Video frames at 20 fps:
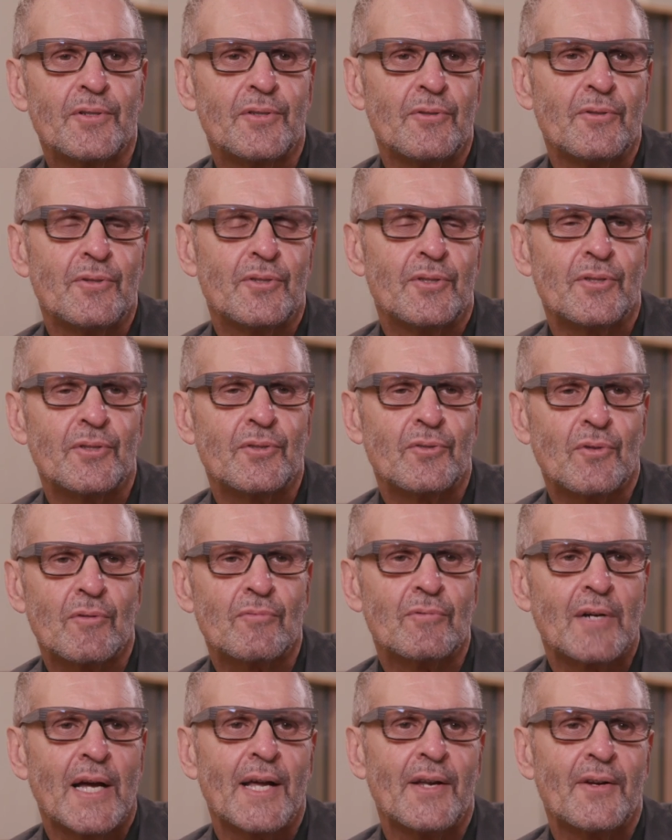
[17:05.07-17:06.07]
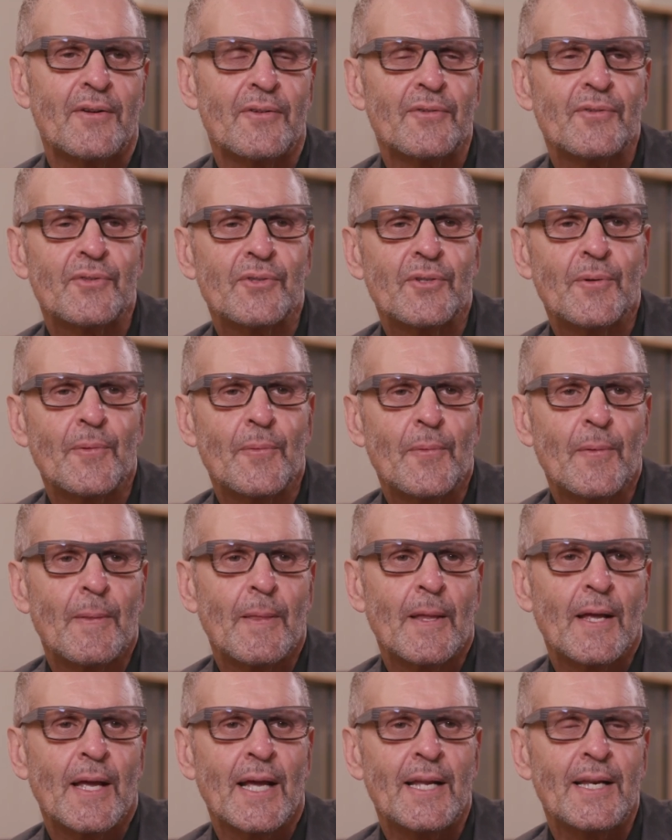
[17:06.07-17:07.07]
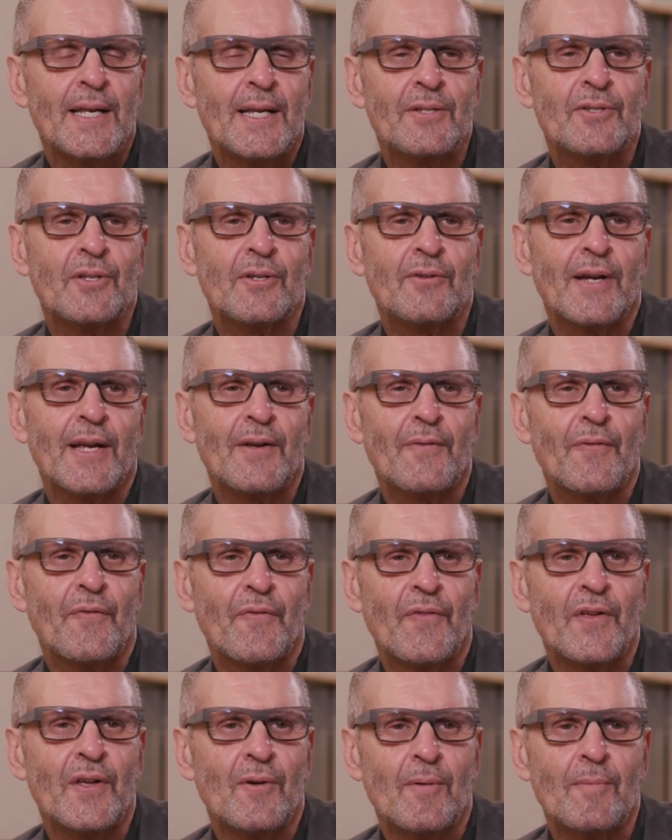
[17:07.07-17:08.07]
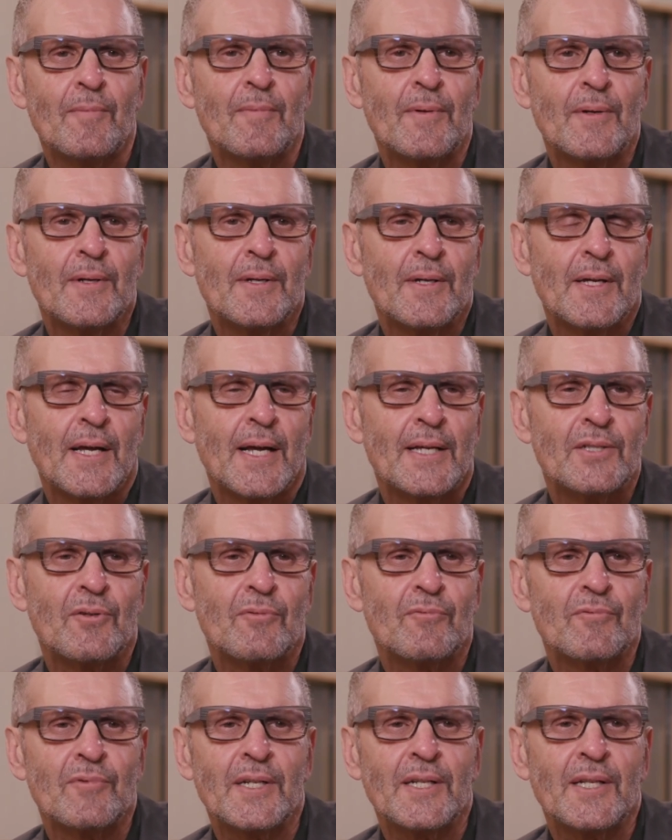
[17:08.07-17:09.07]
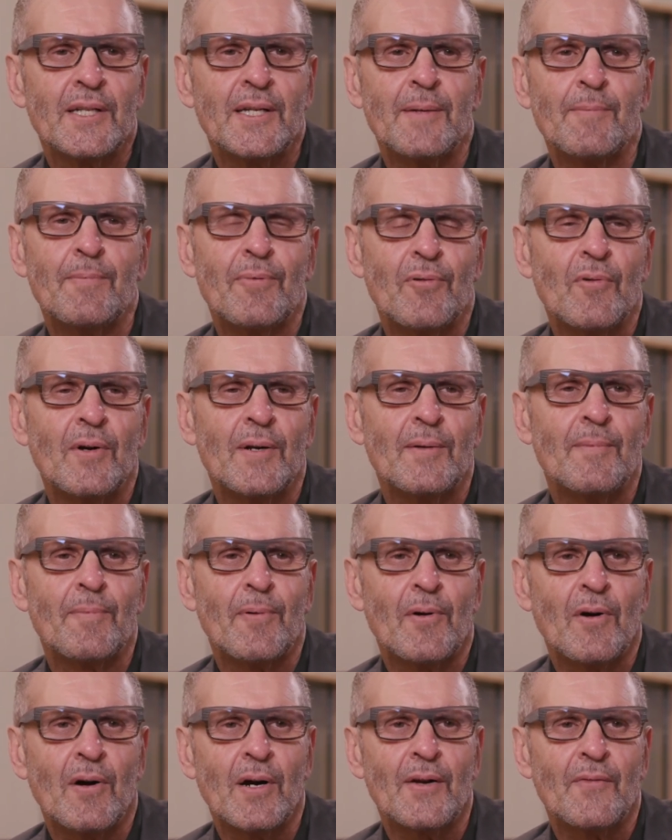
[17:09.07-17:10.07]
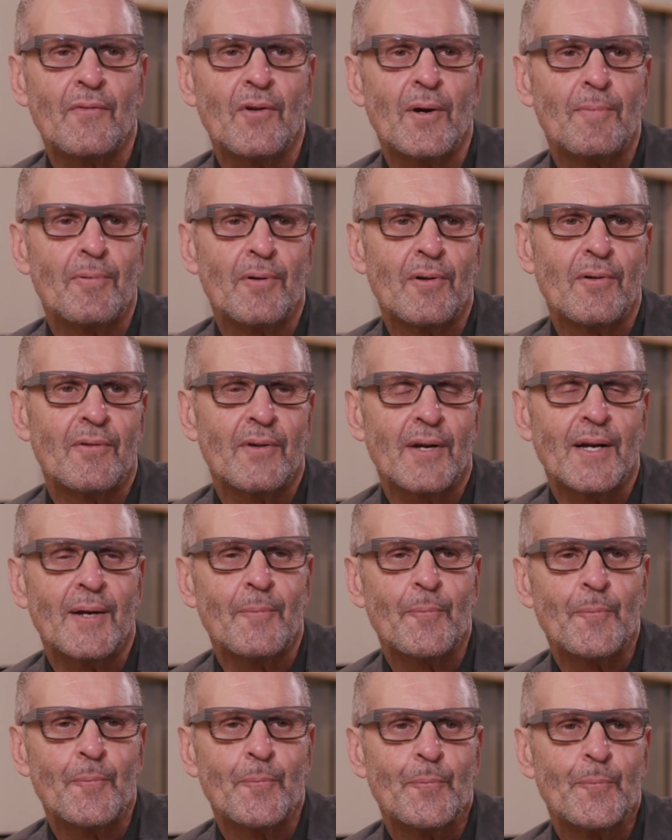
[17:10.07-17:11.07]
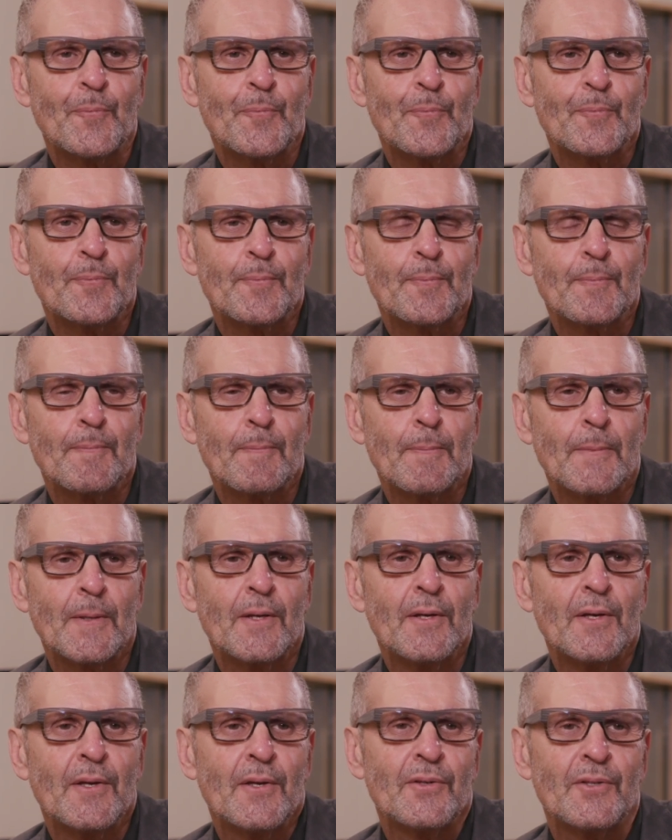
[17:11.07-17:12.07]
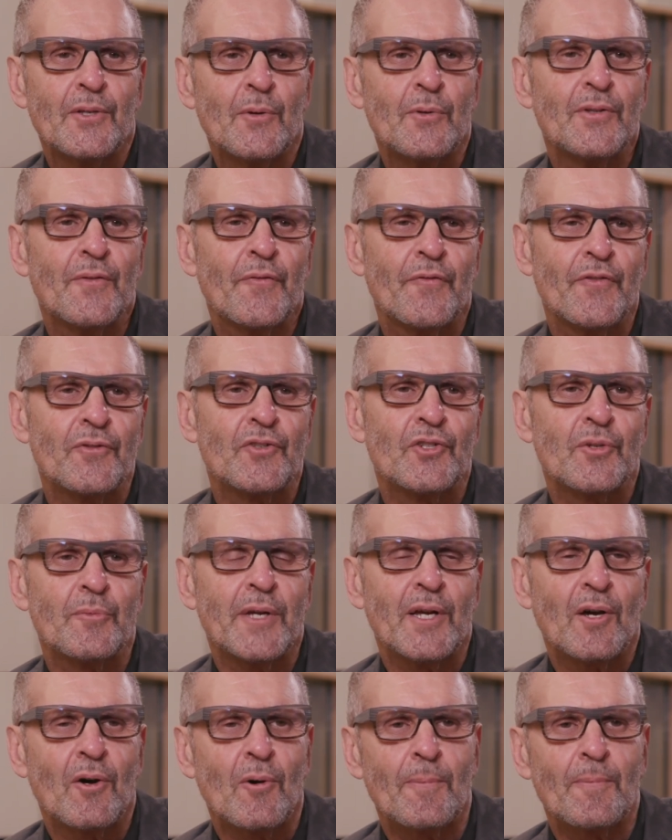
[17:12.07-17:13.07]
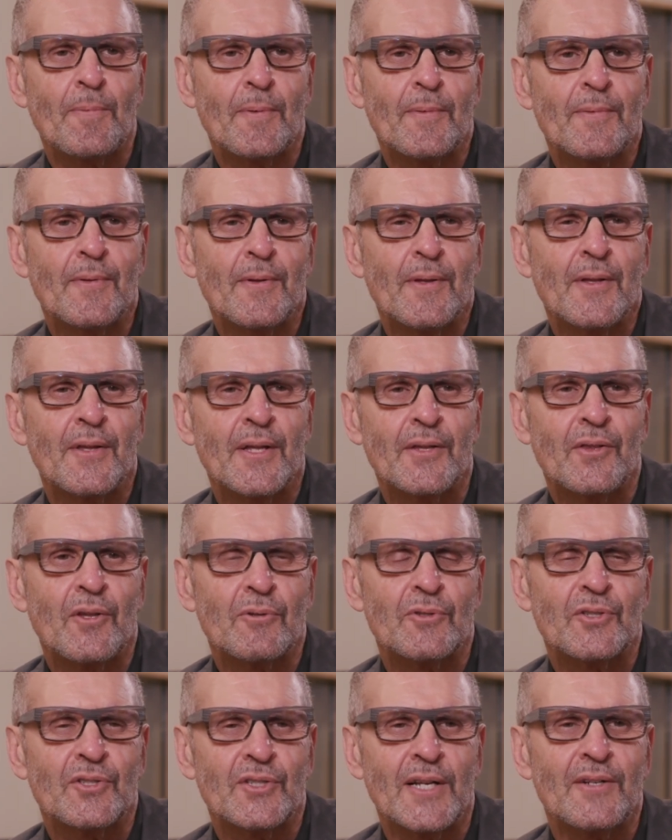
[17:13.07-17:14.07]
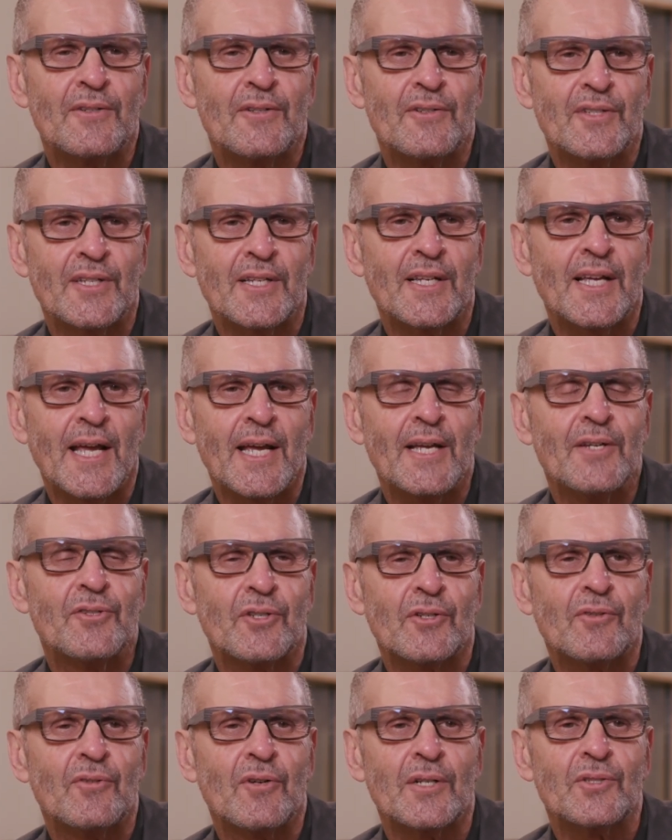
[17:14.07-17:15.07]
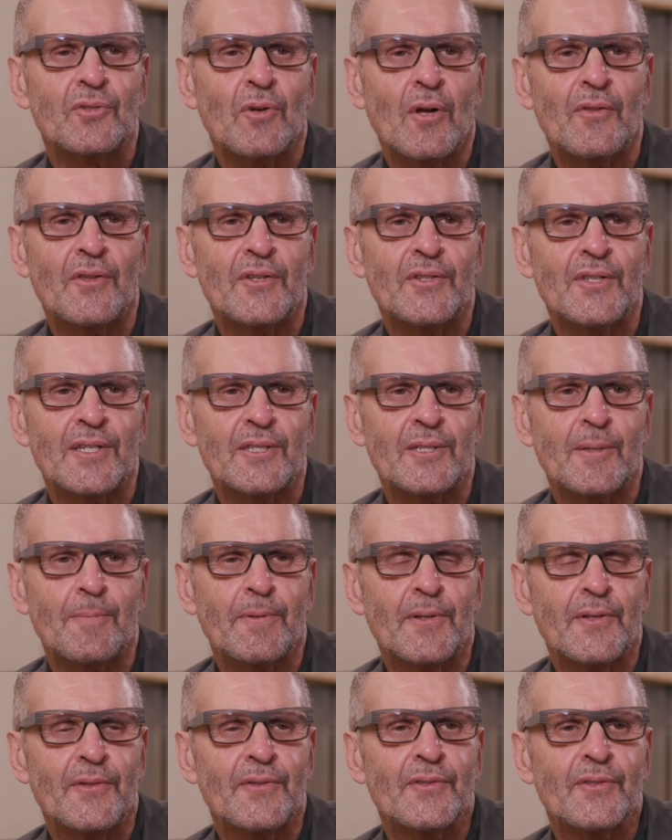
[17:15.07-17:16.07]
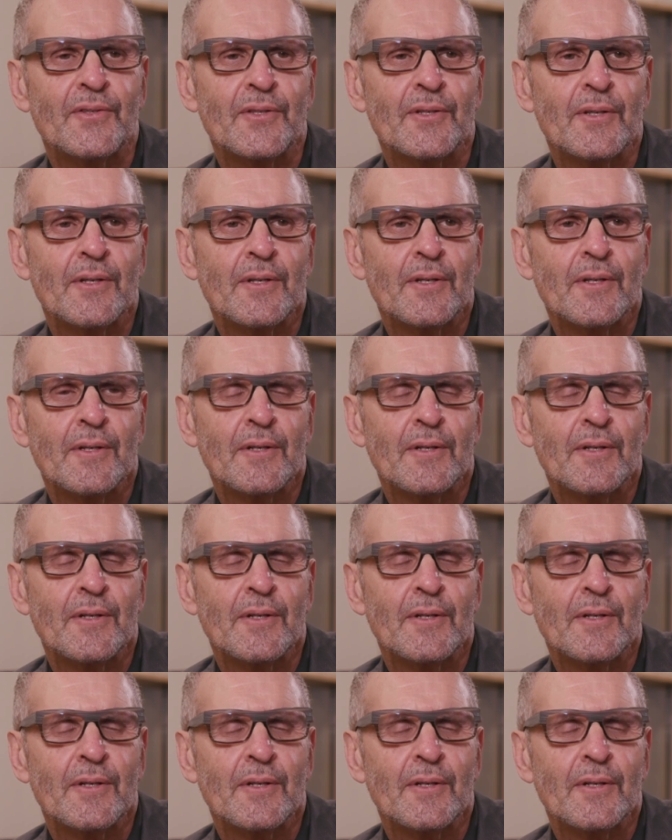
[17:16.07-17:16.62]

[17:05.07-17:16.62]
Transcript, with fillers: producers, or writers, and integrate film as a really important part of our program. So in the future, we hope that those centers engage across all the disciplines.